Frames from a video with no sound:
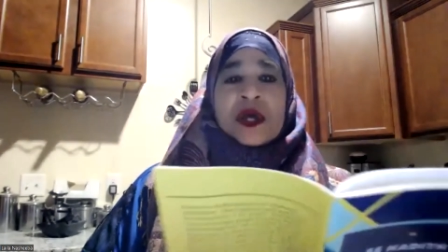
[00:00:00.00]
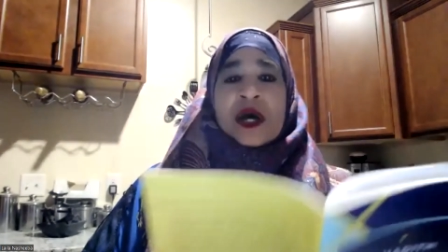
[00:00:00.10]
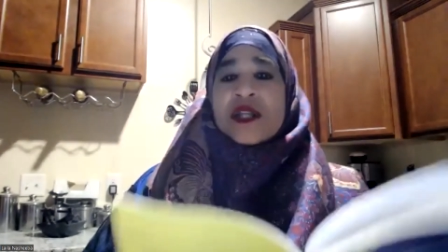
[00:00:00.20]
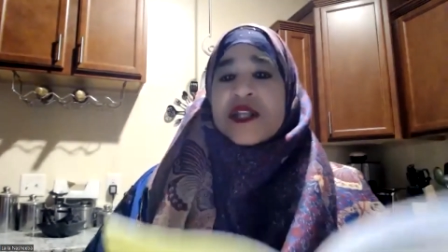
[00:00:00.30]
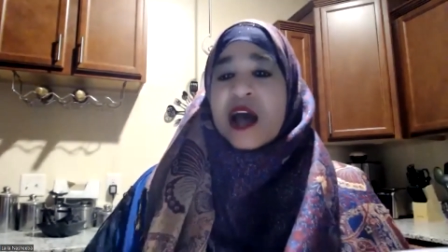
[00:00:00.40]

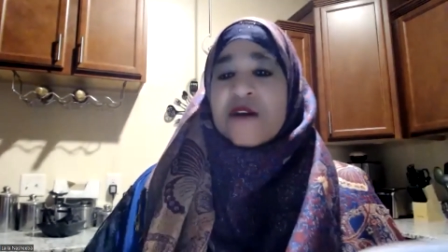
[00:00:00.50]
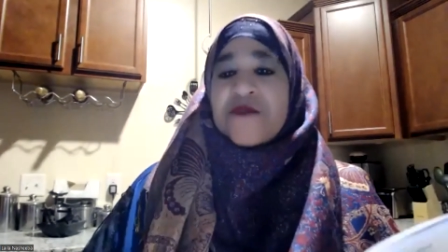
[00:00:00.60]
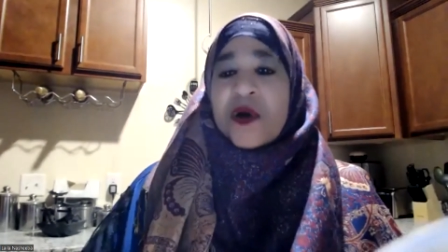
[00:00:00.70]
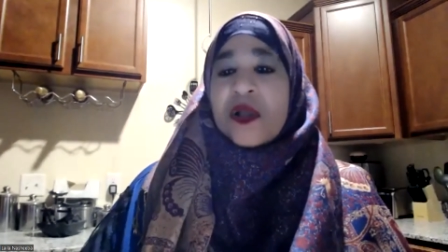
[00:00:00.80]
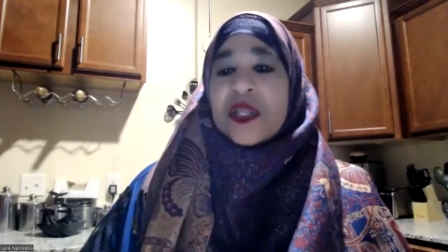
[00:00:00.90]
uh, not
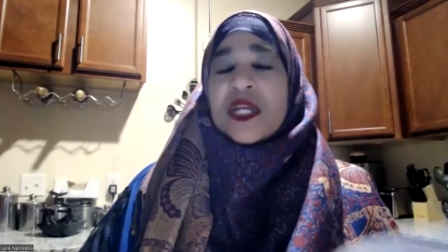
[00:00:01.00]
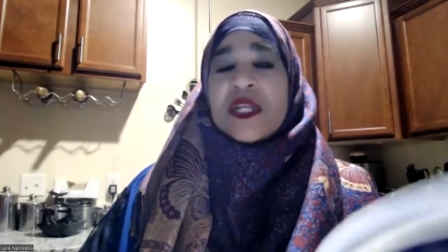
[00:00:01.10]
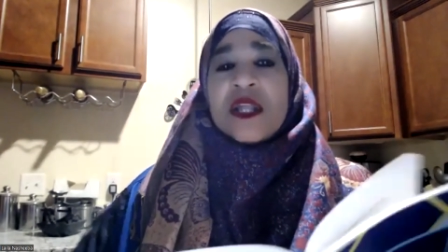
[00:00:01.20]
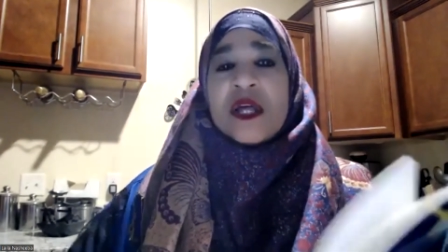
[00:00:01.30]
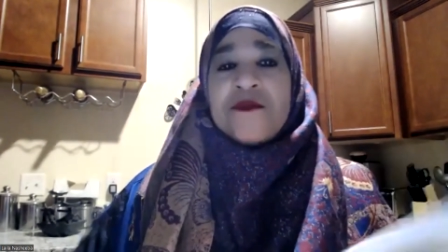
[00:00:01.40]
falling
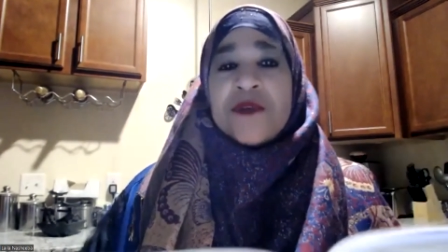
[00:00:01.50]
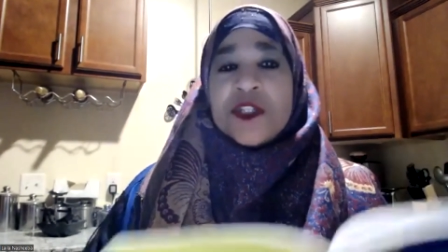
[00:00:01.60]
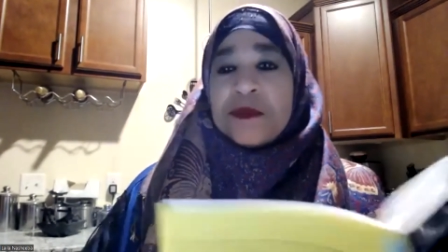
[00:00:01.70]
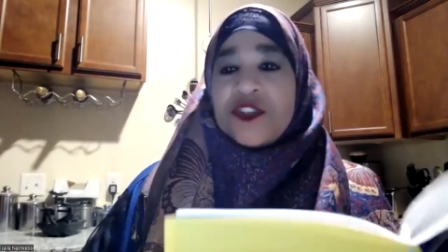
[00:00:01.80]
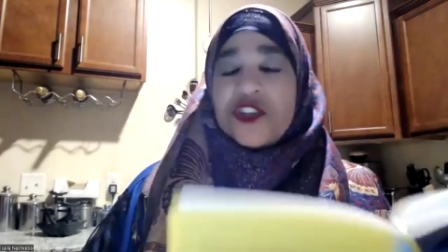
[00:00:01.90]
in love
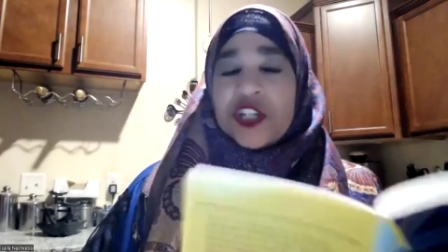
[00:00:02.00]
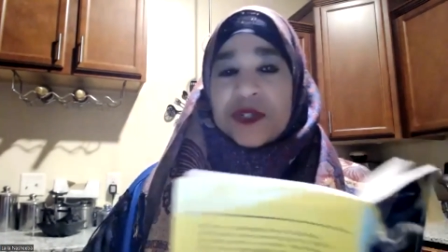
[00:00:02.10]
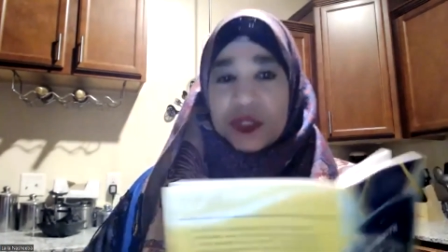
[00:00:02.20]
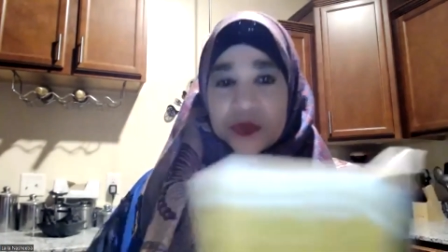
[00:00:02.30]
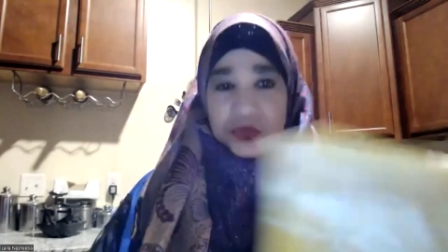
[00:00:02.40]
with
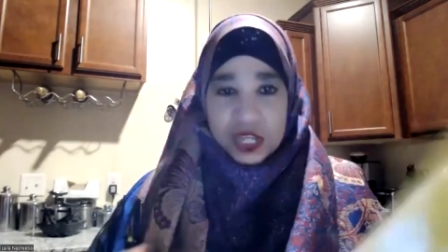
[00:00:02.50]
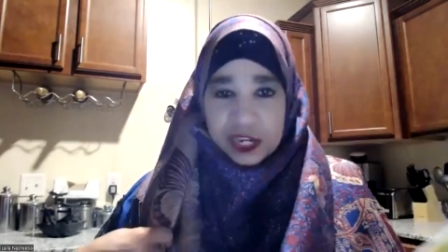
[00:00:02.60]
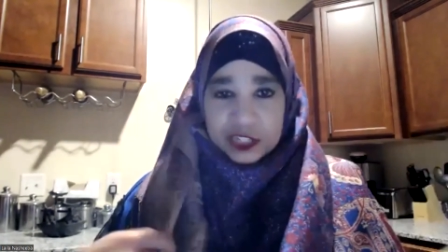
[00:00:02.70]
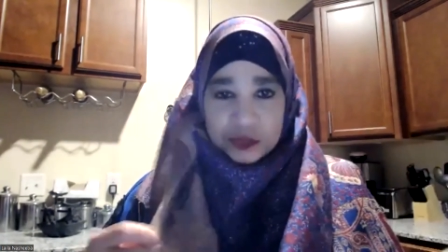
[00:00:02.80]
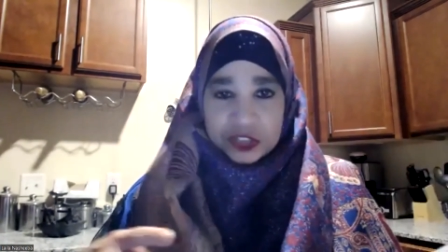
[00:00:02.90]
material
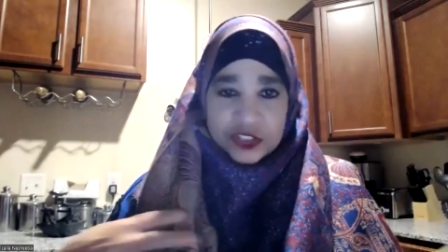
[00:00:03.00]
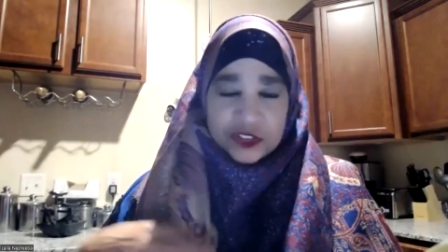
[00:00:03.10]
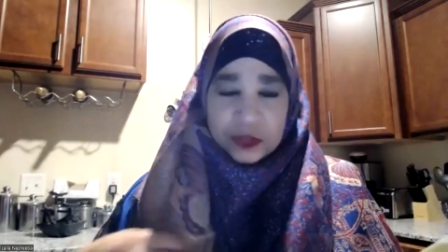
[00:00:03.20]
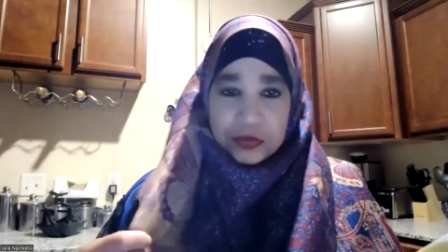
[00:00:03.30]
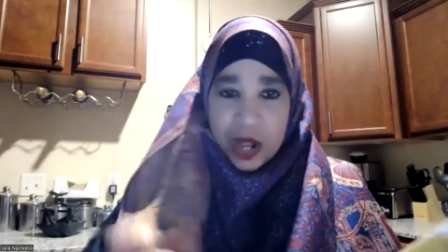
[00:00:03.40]
things, which is
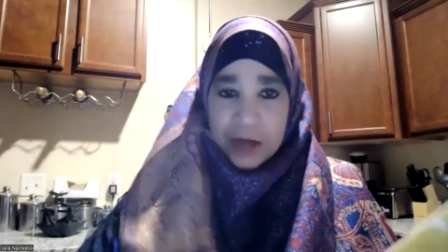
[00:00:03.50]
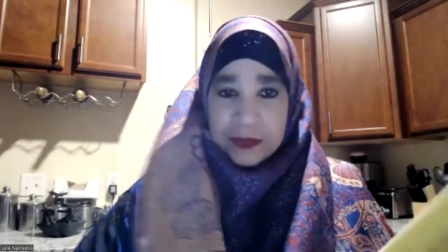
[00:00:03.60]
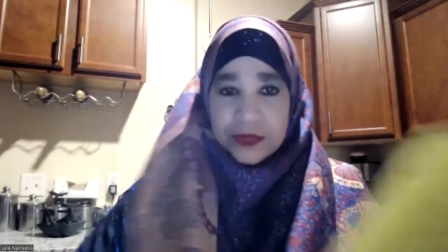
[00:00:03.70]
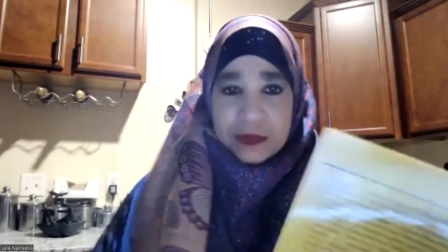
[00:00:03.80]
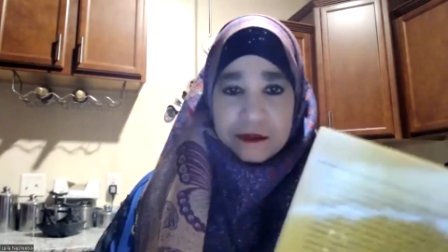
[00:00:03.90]
a
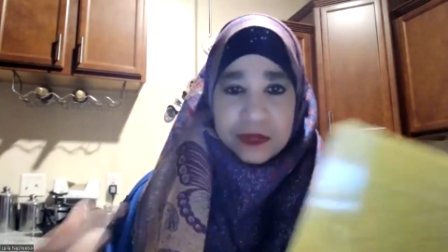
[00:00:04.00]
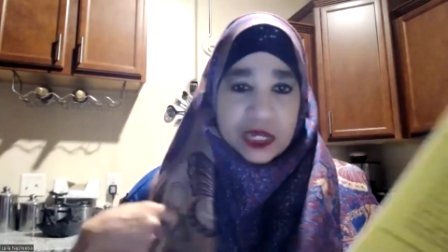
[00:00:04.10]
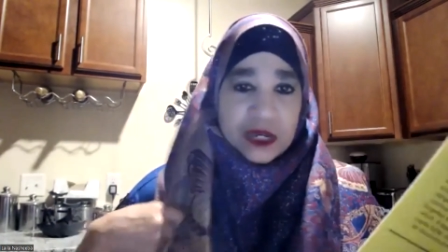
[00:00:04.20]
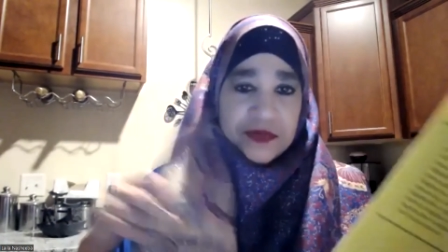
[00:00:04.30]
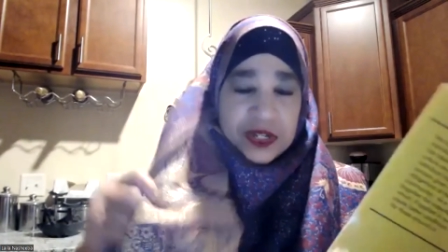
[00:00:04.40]
problem that
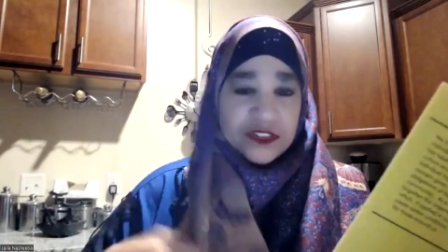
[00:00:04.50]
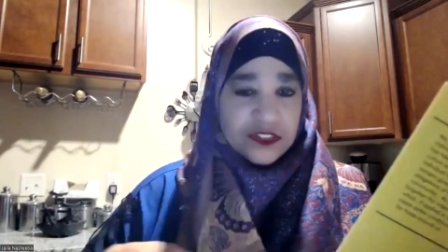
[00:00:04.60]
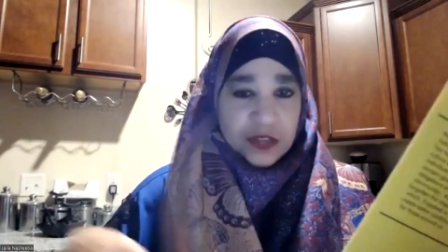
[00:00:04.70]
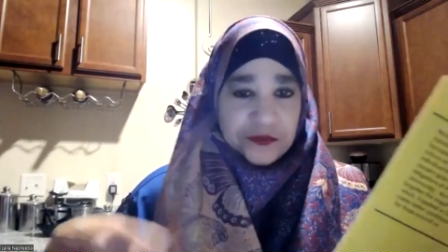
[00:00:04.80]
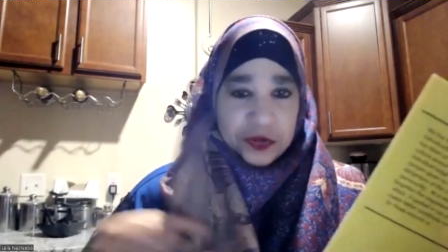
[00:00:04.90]
many of
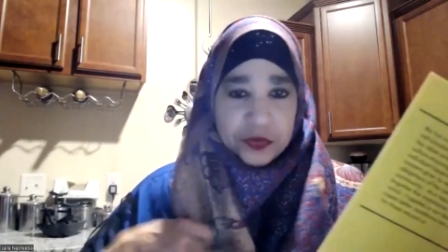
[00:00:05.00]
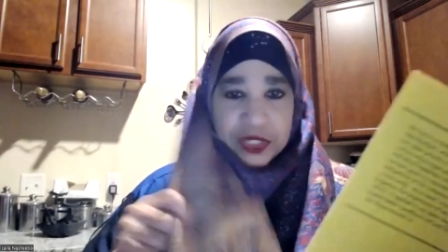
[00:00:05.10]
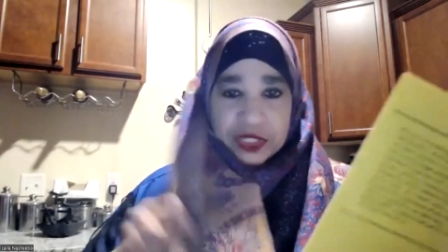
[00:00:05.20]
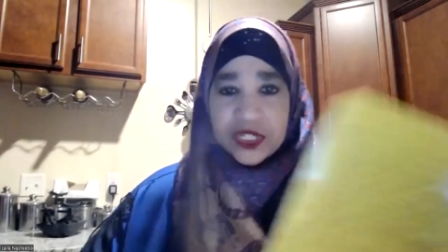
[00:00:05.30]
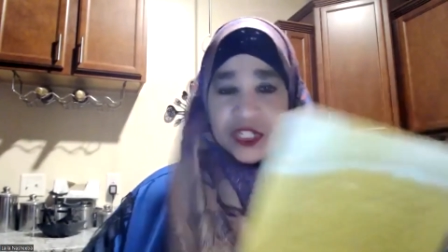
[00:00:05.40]
us suffer
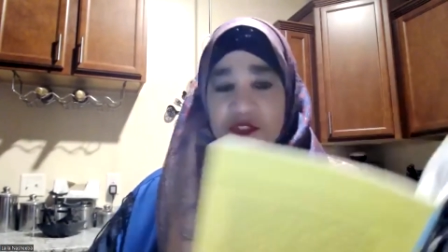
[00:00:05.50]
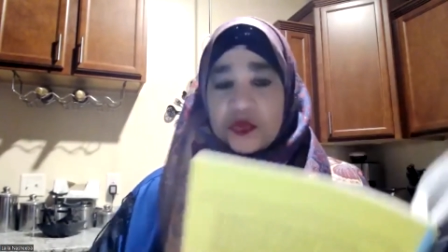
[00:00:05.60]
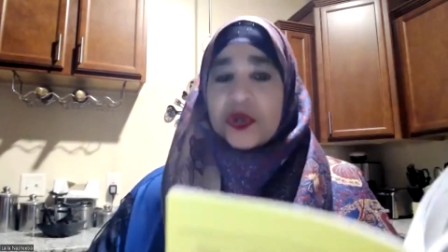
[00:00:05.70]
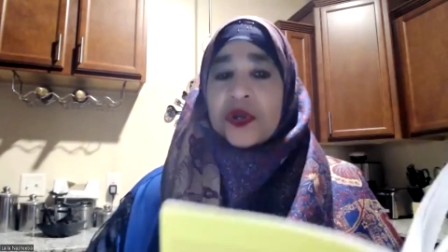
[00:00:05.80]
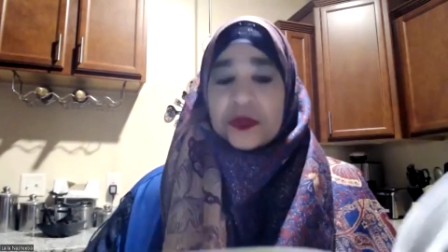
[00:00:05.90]
with in this
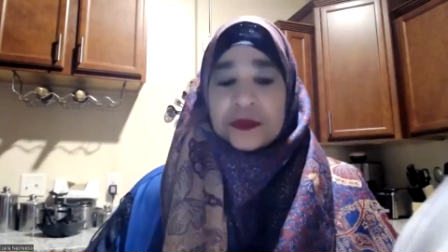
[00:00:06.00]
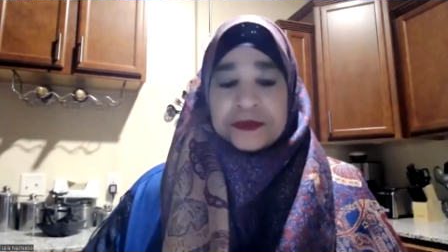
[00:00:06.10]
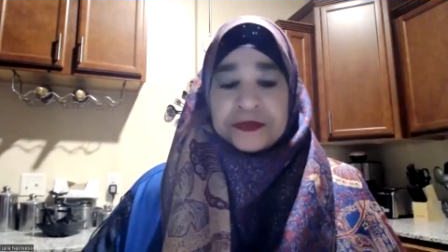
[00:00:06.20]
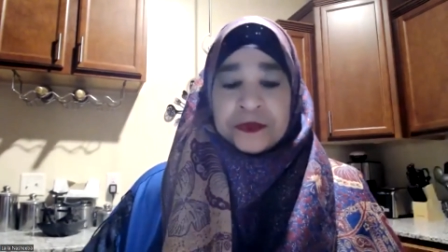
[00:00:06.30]
world.